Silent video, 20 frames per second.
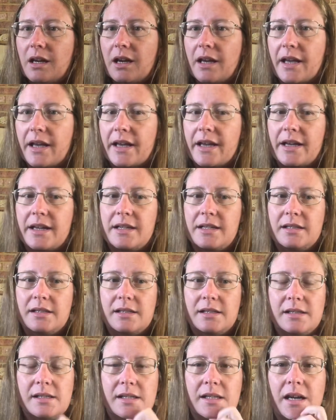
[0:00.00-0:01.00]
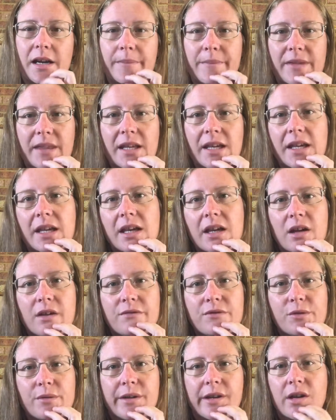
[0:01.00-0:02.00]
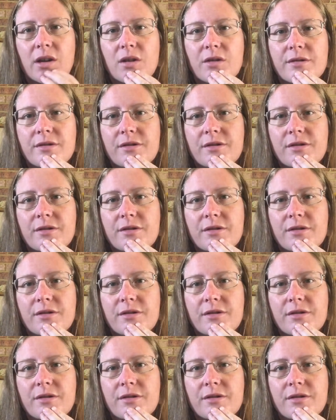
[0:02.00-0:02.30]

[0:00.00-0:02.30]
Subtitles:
And I'm thinking of doing a Long